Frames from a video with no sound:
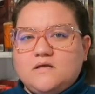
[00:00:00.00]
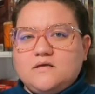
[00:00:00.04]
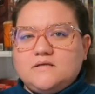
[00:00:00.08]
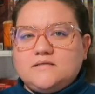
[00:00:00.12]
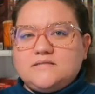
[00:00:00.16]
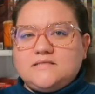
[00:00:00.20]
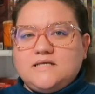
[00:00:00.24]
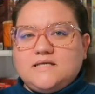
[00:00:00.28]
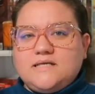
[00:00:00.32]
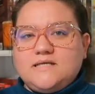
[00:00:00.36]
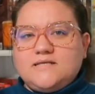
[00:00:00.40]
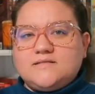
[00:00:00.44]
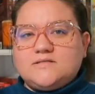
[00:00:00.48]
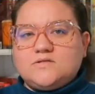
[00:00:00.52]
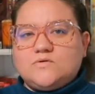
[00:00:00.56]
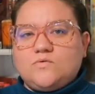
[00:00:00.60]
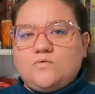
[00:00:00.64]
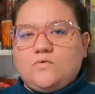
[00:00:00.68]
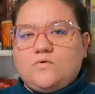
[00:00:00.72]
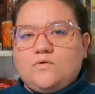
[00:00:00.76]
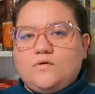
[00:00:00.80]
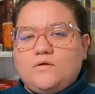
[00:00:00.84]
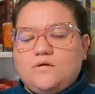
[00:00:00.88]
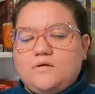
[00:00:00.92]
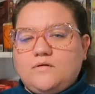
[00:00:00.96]
Sunday
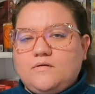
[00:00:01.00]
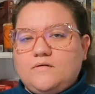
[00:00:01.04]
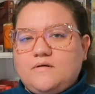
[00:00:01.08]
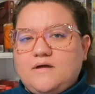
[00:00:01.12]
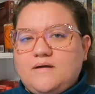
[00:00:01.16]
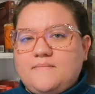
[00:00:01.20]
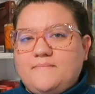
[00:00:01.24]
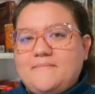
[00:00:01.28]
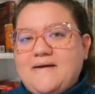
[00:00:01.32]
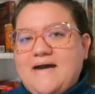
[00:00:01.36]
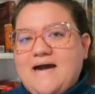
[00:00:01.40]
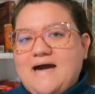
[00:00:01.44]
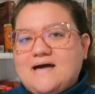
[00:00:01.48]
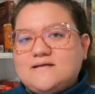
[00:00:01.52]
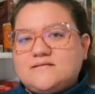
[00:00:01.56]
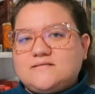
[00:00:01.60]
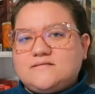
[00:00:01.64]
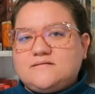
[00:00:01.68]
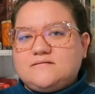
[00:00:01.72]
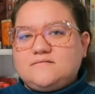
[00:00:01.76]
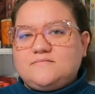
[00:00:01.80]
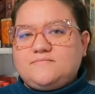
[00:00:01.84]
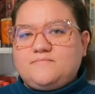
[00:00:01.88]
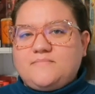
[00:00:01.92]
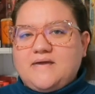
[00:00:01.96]
School,
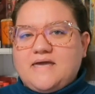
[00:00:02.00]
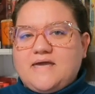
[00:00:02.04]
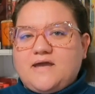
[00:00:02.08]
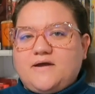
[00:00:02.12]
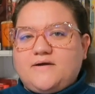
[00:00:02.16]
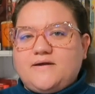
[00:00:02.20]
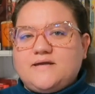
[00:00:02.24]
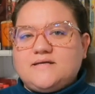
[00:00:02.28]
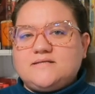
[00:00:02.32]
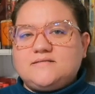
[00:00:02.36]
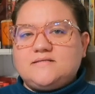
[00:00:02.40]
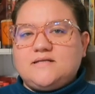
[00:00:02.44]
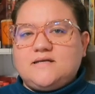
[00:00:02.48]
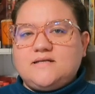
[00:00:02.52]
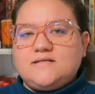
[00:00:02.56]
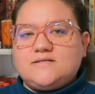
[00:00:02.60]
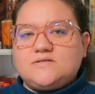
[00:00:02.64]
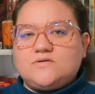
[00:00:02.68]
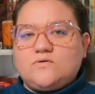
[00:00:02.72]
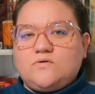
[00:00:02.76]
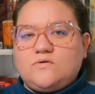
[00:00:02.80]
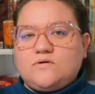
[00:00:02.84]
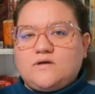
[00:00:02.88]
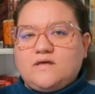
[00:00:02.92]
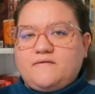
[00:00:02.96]
Bass, Bay Area Sunday
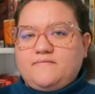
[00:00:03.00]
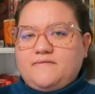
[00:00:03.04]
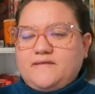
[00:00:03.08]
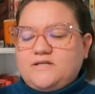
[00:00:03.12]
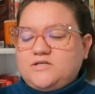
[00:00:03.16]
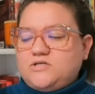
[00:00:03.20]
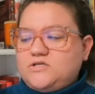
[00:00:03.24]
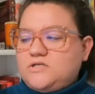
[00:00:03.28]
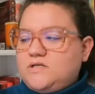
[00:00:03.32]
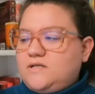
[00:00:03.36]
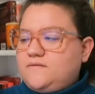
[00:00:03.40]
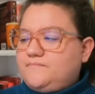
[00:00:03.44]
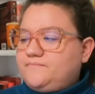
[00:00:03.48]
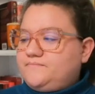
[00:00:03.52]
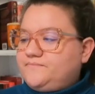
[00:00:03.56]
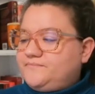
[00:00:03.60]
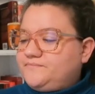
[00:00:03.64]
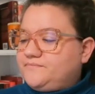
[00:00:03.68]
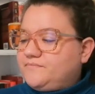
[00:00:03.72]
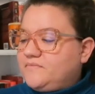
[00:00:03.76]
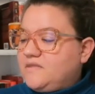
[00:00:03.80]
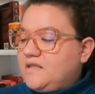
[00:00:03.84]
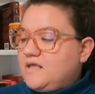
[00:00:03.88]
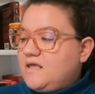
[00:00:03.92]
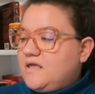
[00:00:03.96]
School Convention.
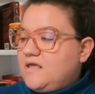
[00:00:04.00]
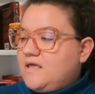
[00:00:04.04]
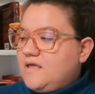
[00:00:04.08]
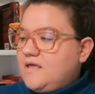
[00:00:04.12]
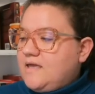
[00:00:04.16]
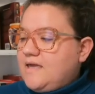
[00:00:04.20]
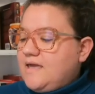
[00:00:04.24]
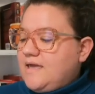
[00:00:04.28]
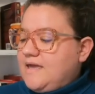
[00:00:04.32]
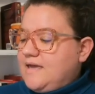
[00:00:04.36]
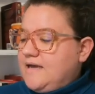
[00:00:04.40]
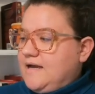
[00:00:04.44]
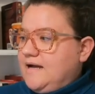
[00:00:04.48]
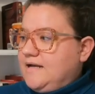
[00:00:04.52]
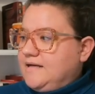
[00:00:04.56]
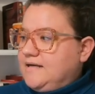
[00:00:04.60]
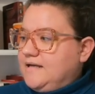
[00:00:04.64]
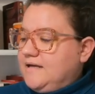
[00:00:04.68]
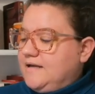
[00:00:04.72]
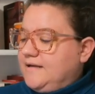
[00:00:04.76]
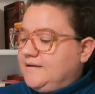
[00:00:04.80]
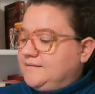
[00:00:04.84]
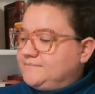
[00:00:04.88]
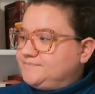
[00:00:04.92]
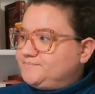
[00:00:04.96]

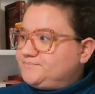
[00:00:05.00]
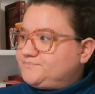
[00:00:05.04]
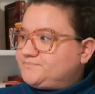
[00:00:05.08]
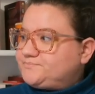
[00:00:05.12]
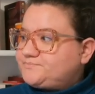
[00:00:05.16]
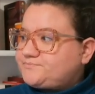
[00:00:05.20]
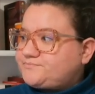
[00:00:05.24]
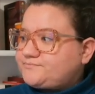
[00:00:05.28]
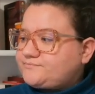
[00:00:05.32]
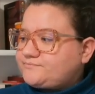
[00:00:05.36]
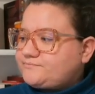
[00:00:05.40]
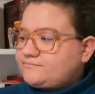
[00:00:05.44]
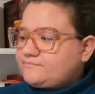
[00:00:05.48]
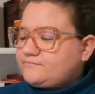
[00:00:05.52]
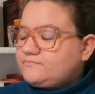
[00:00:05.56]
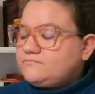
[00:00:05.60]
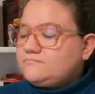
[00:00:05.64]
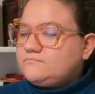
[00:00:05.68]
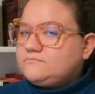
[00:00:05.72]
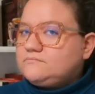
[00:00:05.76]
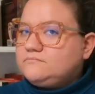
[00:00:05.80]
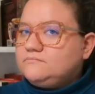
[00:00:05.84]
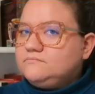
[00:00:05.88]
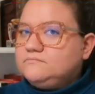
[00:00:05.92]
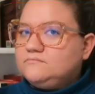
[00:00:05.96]
And
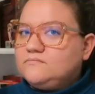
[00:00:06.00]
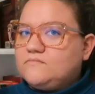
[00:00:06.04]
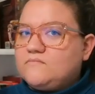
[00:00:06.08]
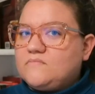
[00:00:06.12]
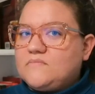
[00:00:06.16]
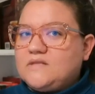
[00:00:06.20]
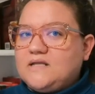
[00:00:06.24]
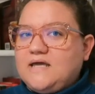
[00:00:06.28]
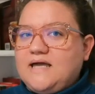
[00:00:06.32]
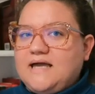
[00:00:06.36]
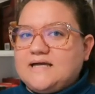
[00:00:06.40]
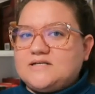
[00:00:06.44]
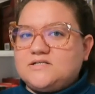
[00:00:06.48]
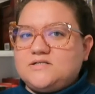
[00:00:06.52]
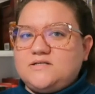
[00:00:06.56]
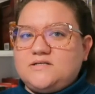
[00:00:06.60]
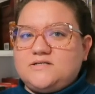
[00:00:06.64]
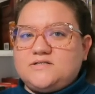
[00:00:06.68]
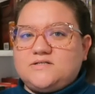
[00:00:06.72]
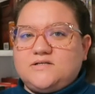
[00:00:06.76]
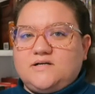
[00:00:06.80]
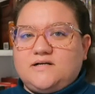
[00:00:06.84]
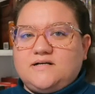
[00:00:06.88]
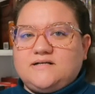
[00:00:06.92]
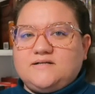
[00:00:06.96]
I actually
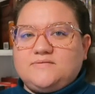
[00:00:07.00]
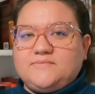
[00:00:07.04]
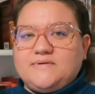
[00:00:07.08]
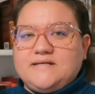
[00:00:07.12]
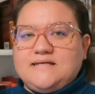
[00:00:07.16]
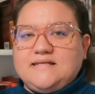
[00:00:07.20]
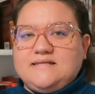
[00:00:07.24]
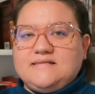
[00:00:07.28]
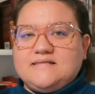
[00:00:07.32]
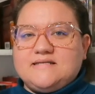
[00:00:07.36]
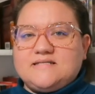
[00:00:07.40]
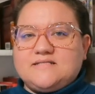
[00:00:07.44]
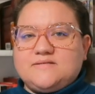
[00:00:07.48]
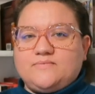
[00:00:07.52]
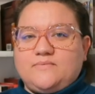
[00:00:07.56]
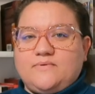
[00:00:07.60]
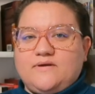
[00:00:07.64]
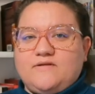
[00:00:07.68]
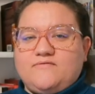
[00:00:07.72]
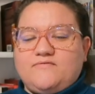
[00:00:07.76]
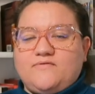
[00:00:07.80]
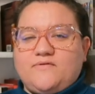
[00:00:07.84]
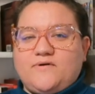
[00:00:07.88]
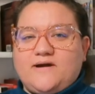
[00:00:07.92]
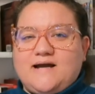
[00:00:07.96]
started reading this
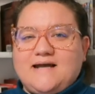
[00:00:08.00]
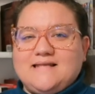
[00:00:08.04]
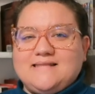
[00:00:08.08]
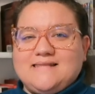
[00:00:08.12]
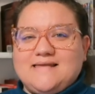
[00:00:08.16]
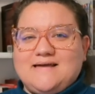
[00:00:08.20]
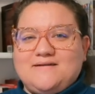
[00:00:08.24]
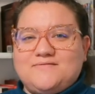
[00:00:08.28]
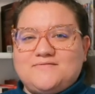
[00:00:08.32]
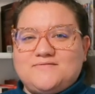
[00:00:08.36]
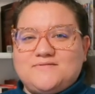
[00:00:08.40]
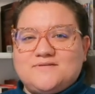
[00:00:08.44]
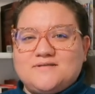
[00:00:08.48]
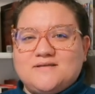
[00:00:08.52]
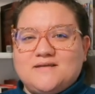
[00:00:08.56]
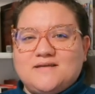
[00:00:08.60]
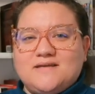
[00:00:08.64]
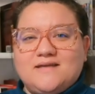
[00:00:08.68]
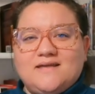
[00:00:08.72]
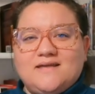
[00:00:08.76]
before I left